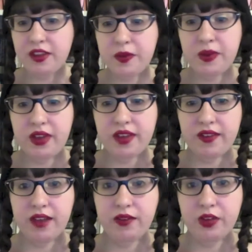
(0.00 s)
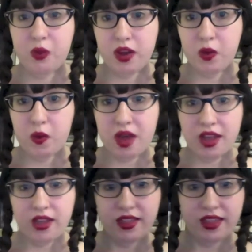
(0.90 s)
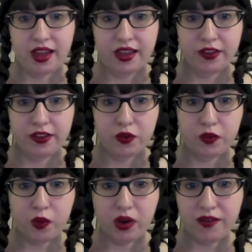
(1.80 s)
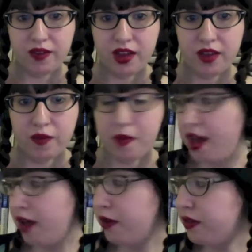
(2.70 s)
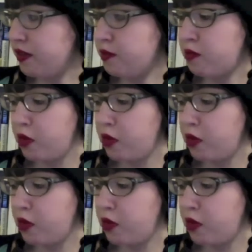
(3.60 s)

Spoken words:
The next book I've had for quite a while, and that is 45 Pounds,